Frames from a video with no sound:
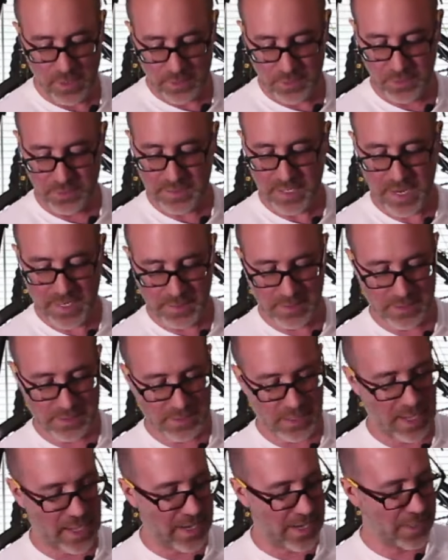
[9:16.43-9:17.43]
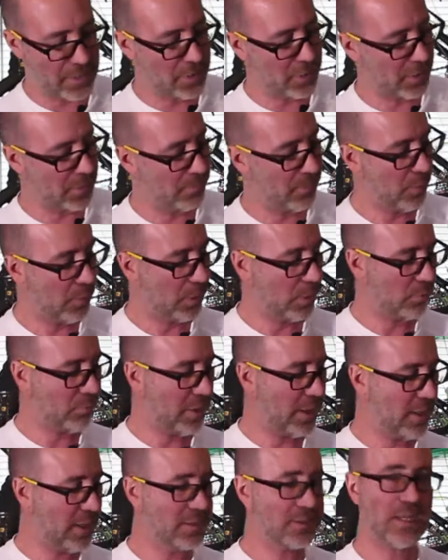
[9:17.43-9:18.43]
You take this guy and you can pull it
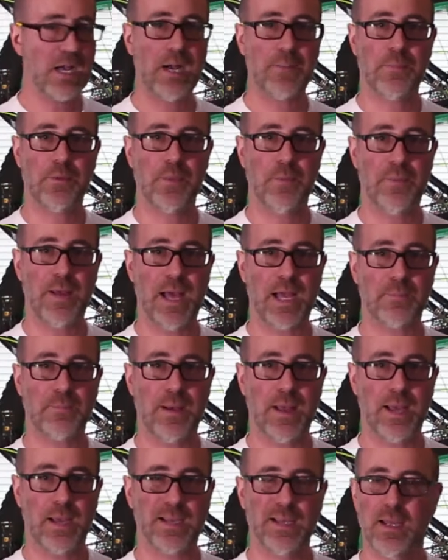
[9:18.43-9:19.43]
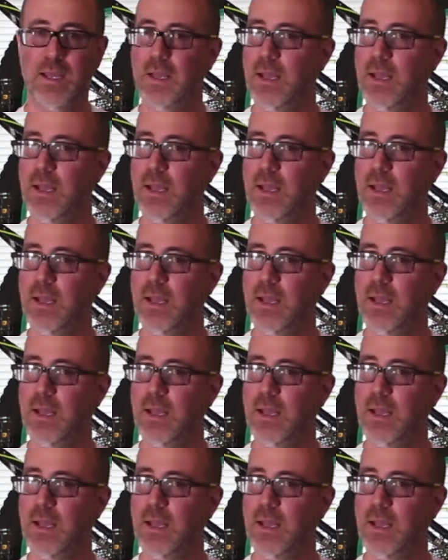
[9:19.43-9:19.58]
right on top of the backpack.